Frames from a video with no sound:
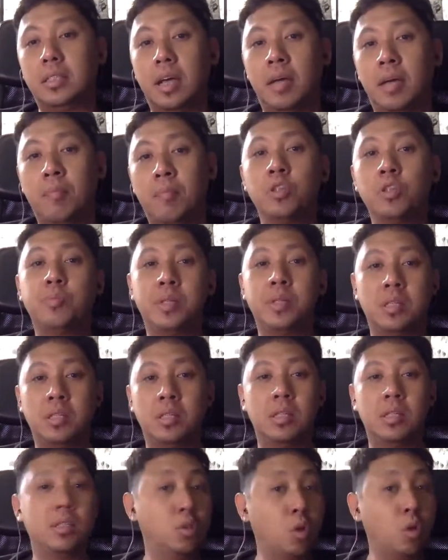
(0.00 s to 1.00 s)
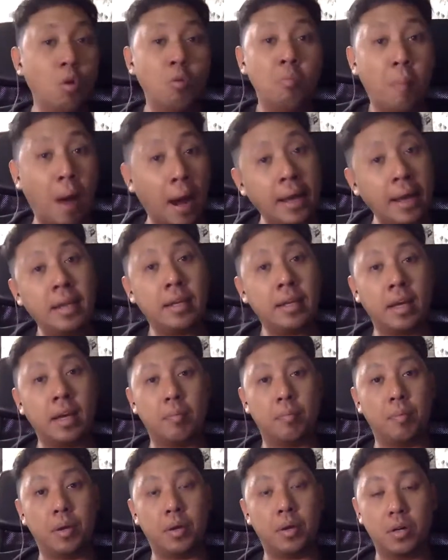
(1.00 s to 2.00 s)
And most businesses don't mind that
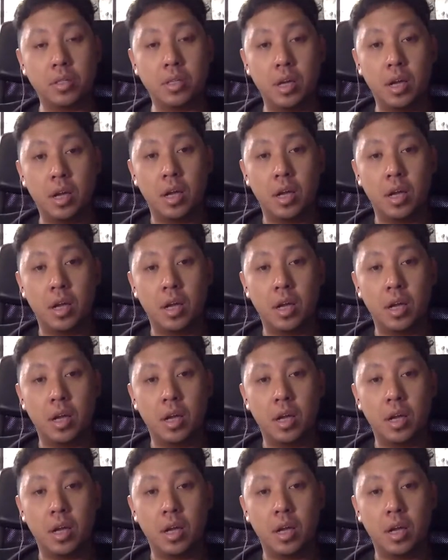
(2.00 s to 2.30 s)
because